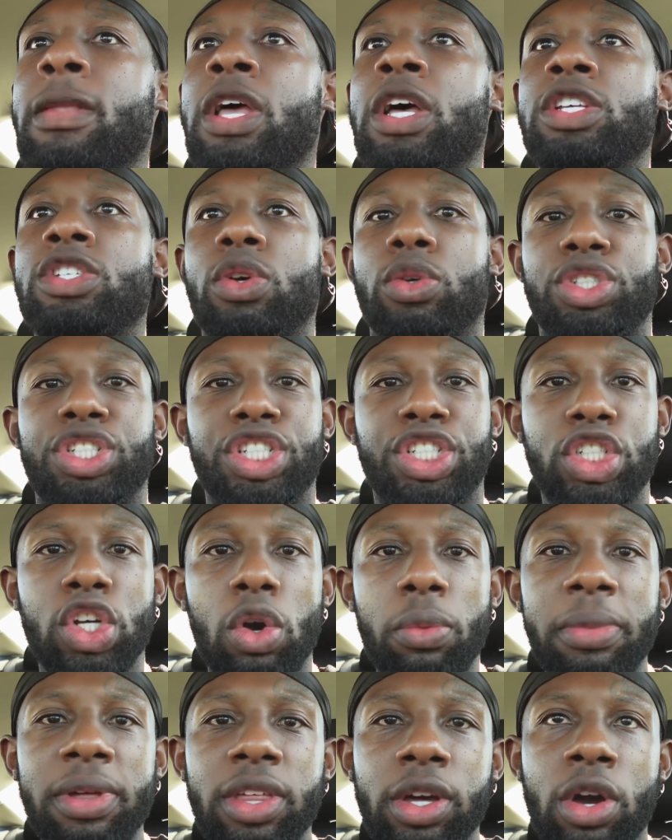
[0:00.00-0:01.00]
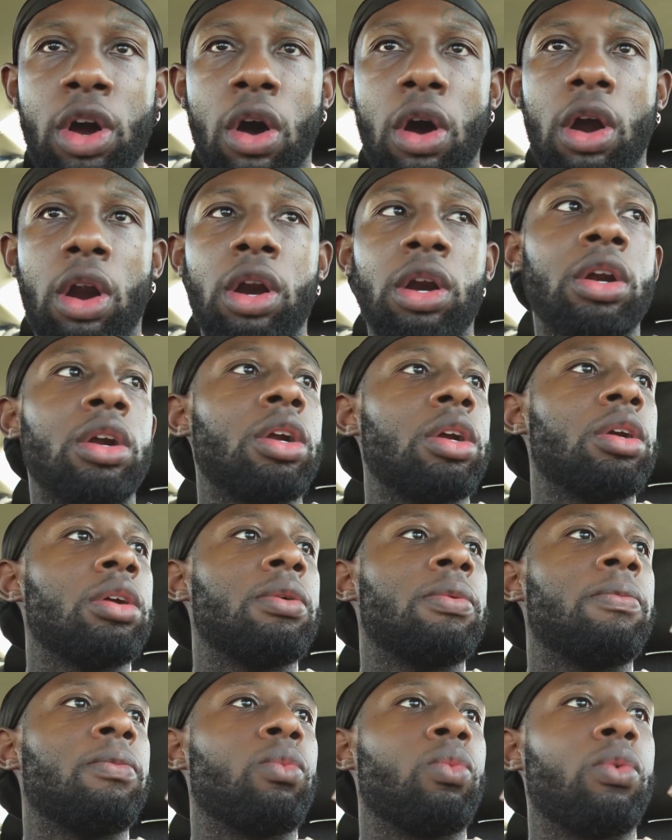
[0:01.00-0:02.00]
So she showed me the car.
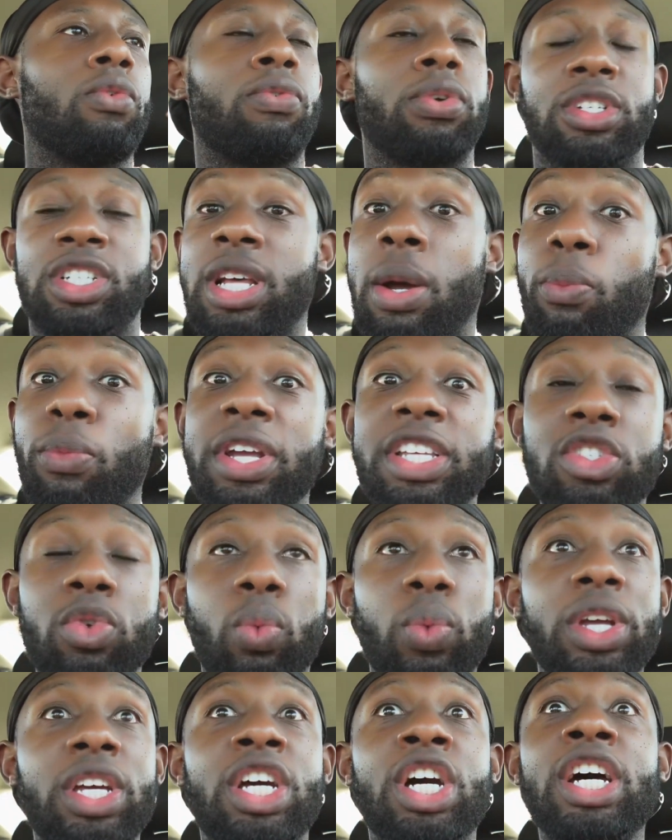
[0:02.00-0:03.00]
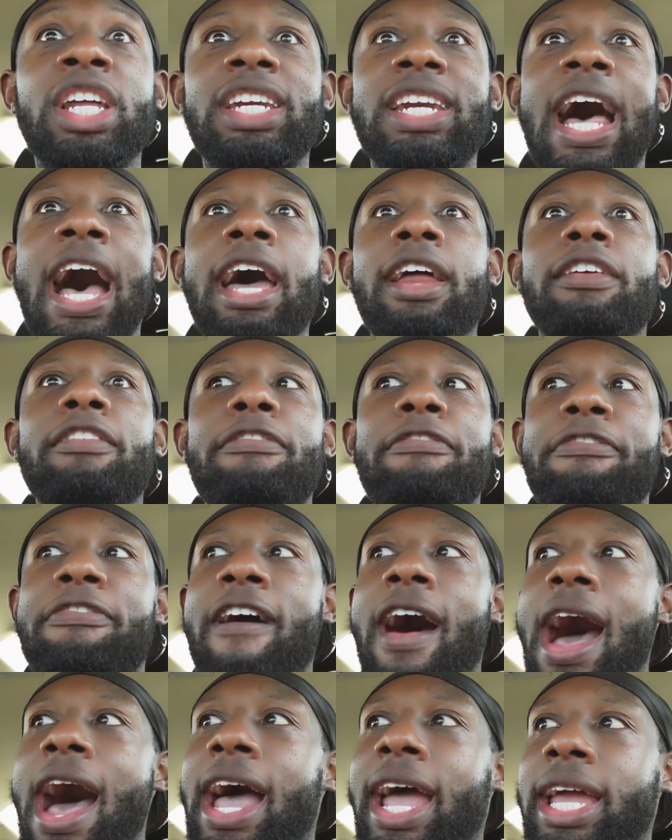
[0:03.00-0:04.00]
For some reason, we could not
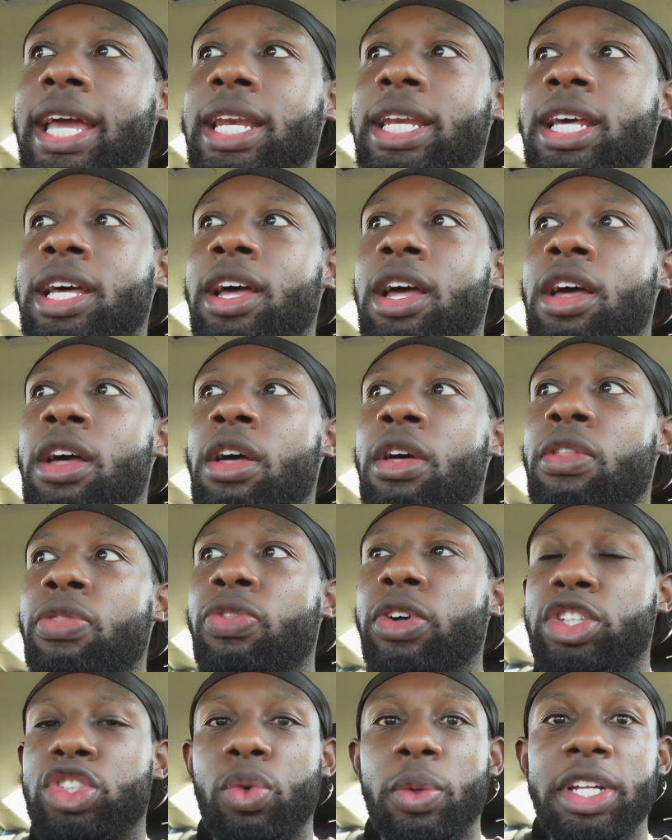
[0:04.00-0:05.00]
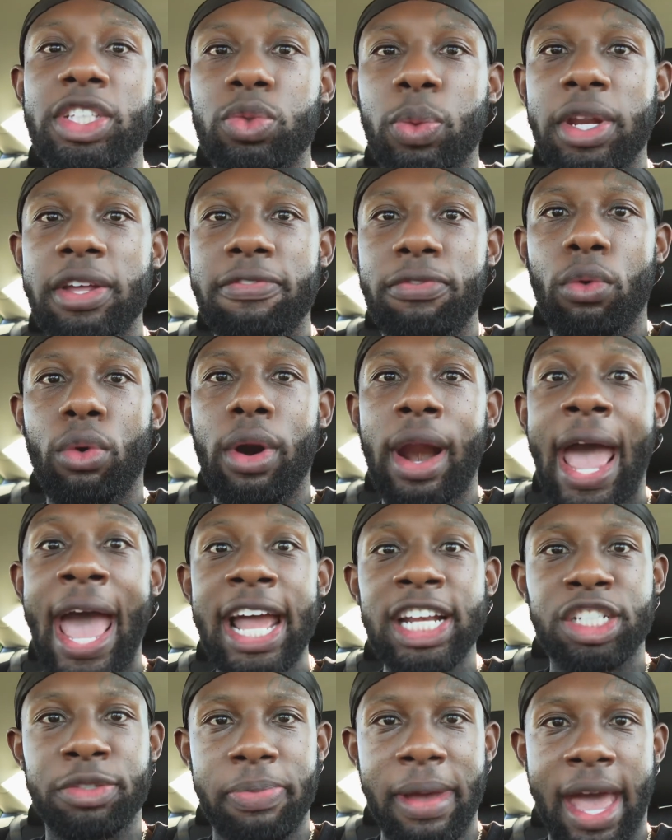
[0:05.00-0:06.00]
find the 2024
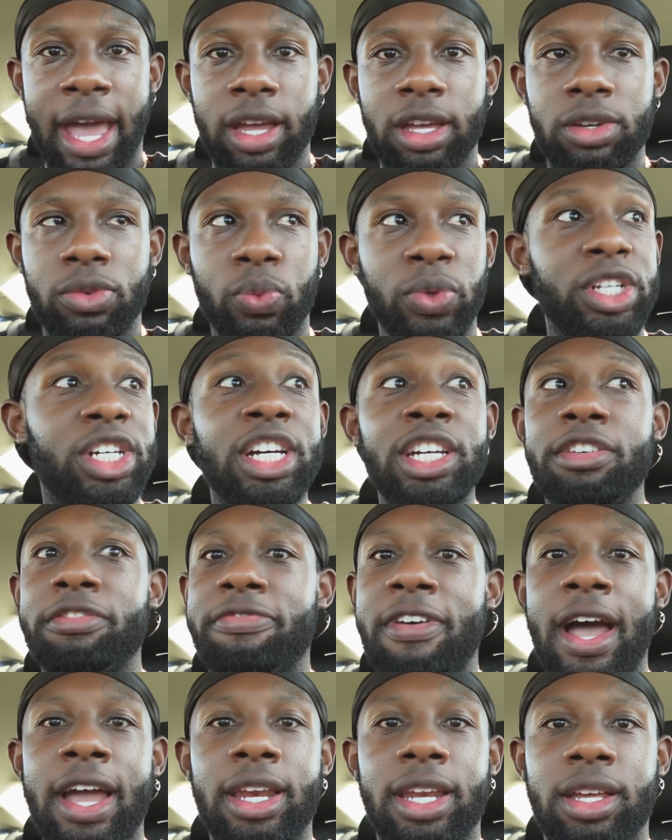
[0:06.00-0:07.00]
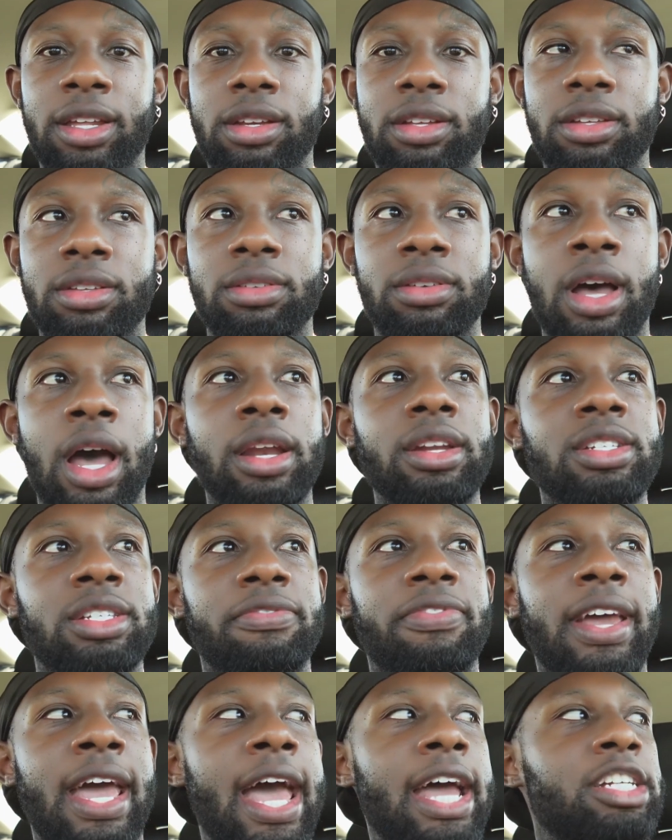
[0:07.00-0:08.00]
hatchback. We couldn't find it. Honda
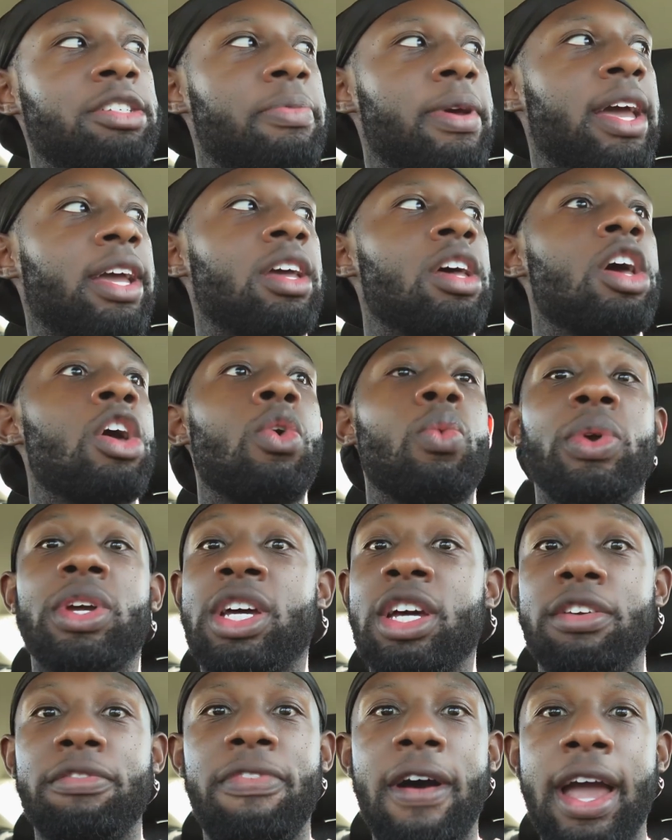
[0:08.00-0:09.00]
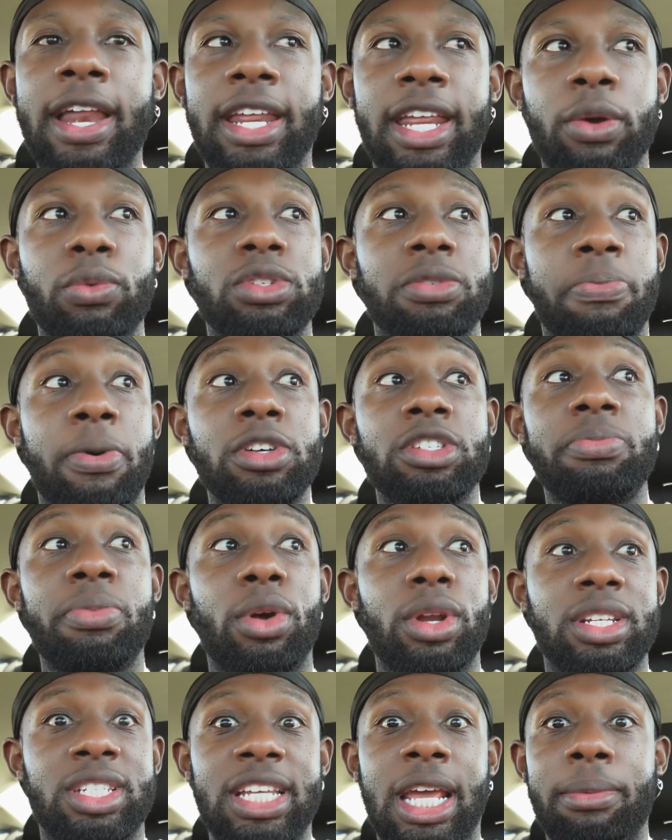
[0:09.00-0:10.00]
Civic hatchback. We couldn't find it. It was supposed to be
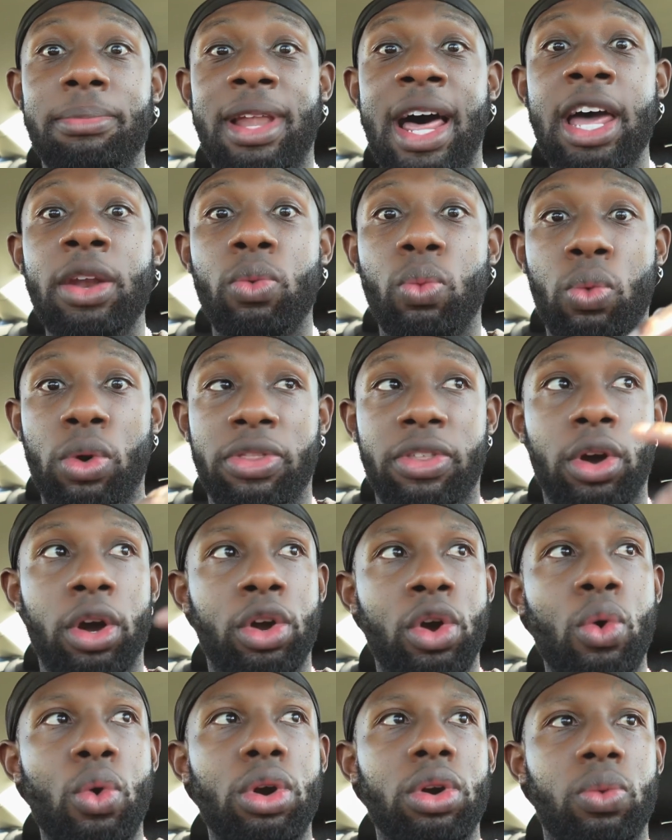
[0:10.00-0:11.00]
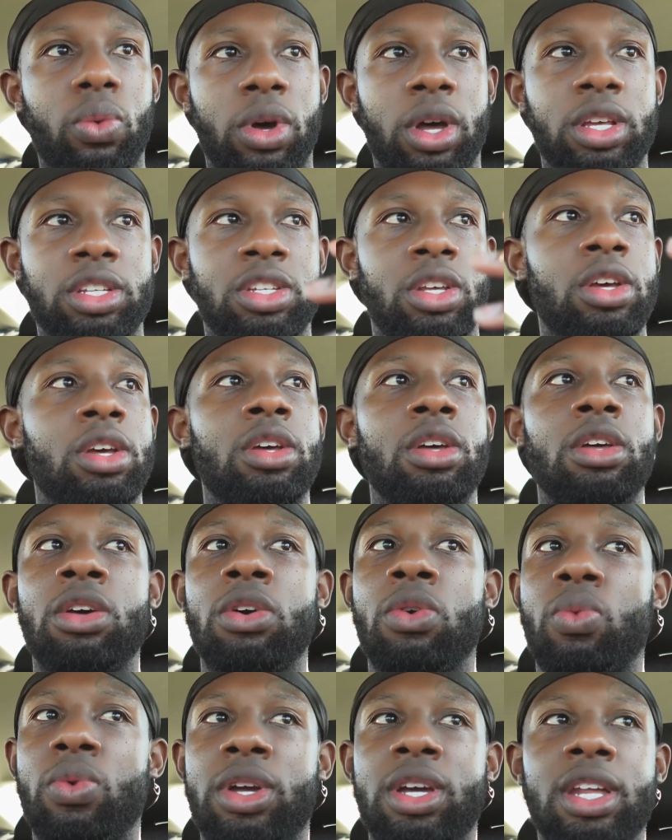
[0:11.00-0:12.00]
on the same lot where the Accord was.
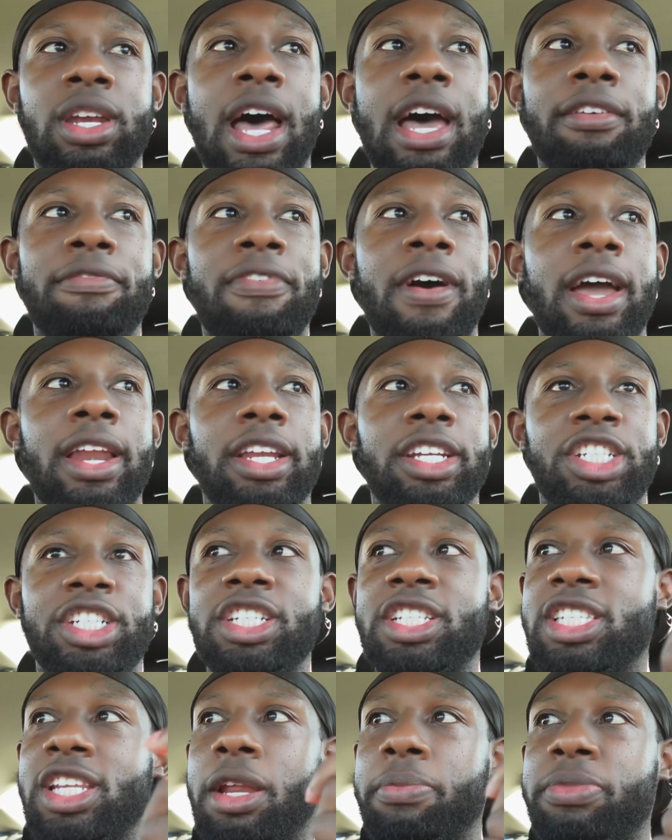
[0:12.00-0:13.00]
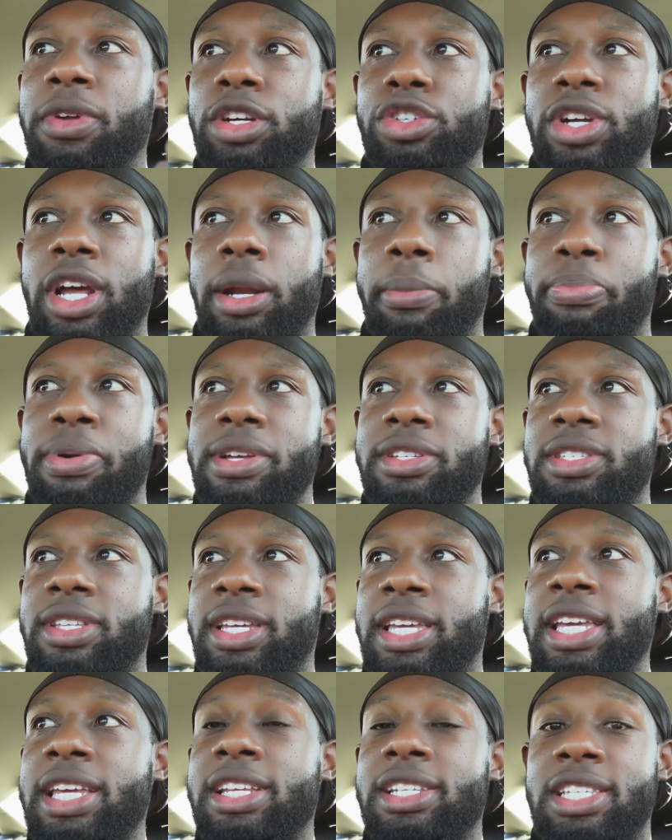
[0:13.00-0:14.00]
We could not find it. She's sitting up there trying to press
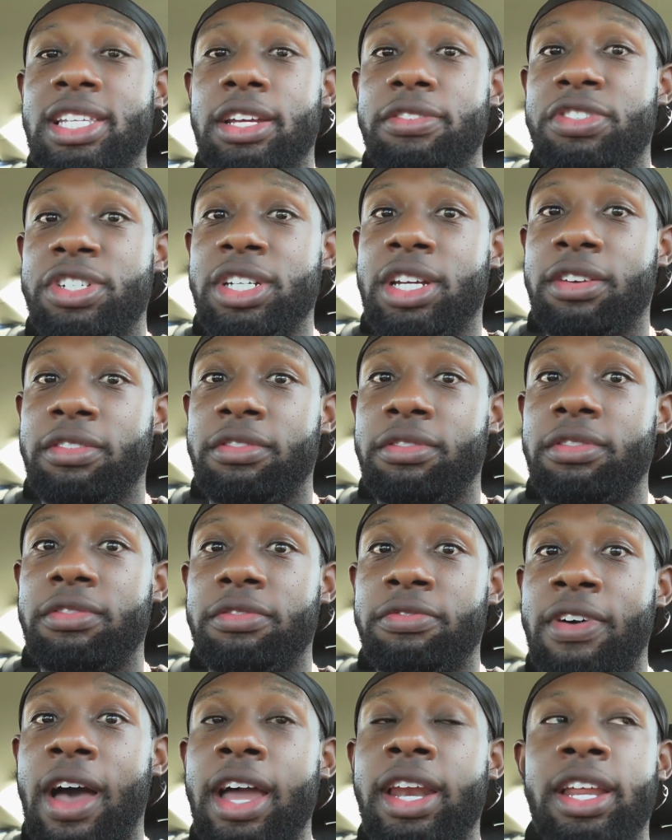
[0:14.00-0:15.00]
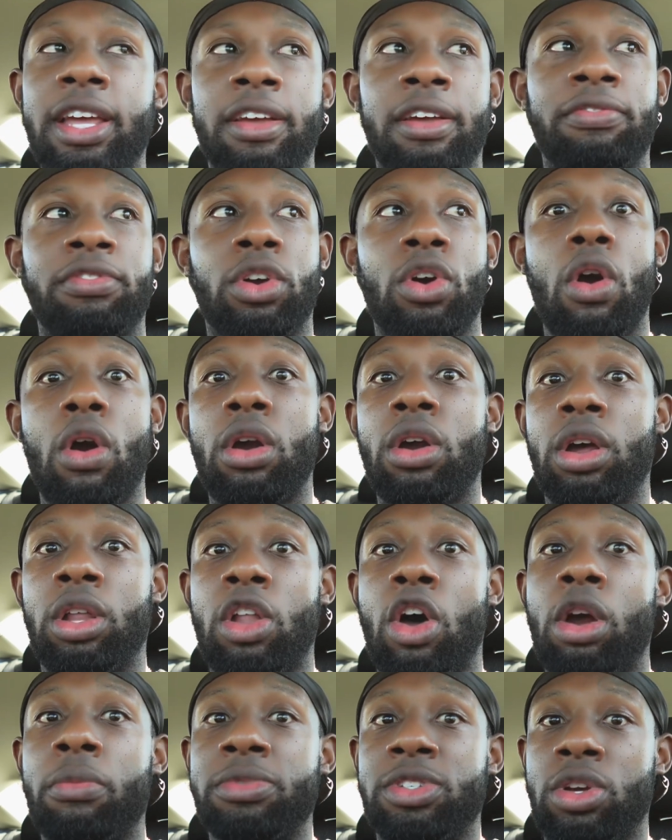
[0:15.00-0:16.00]
the key to see if she could find it, if the car
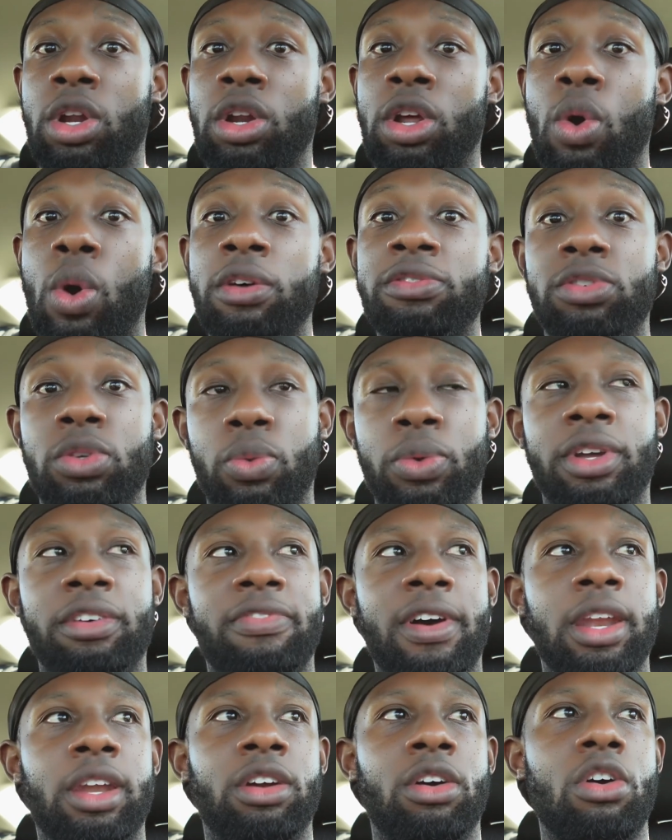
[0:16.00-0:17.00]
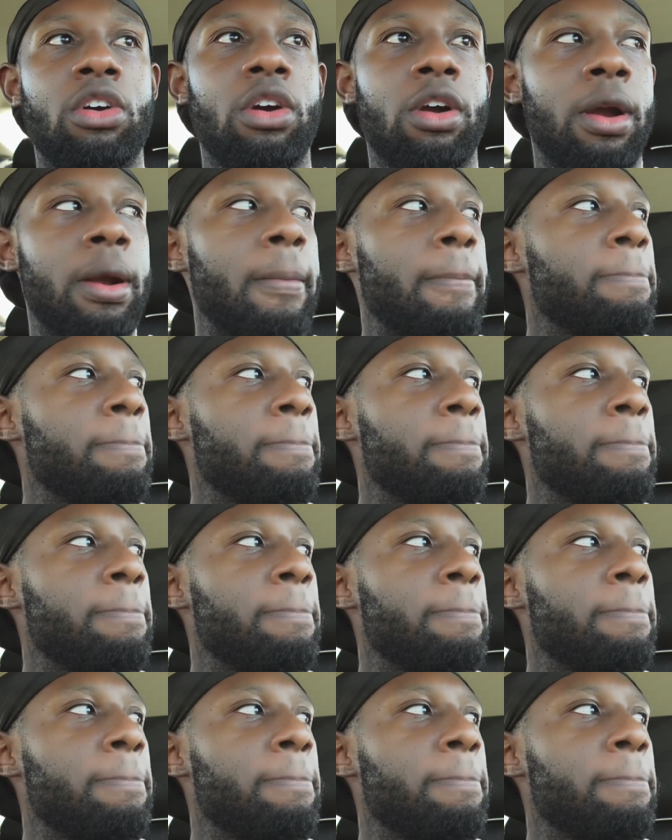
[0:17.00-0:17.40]
alarm is going to go off so we could find the car.